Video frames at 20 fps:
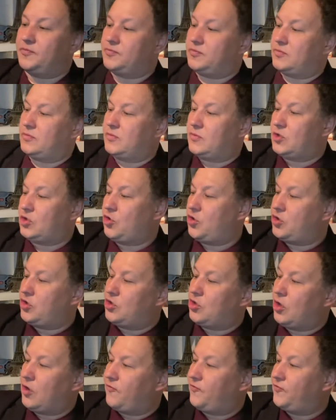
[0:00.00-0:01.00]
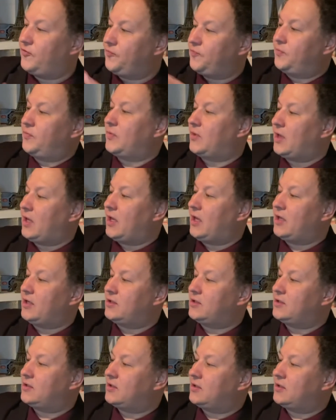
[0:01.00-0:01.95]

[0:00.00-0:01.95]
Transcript: turn it off and